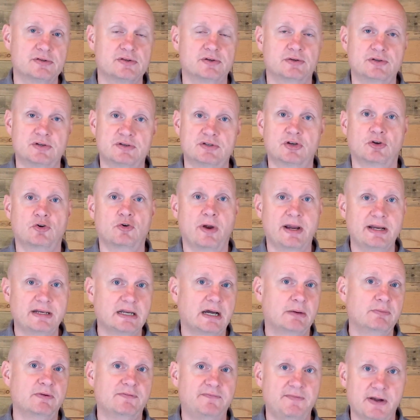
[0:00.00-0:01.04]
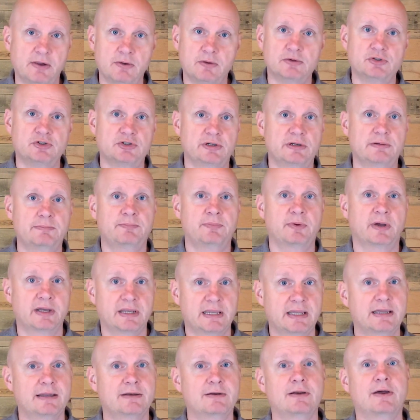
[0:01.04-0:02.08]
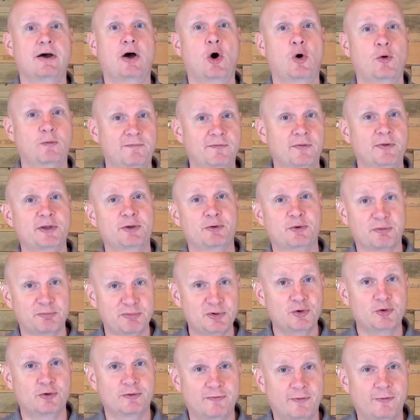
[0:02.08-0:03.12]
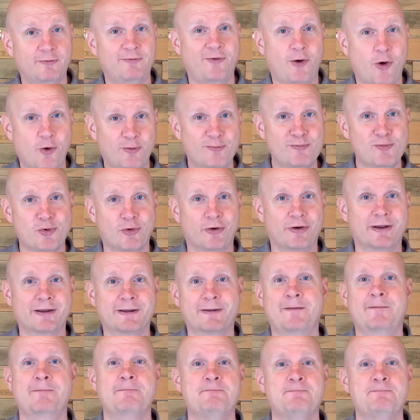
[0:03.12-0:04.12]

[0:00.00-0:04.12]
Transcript: So just a great time of fellowship, again, hopefully on a beautiful fall morning.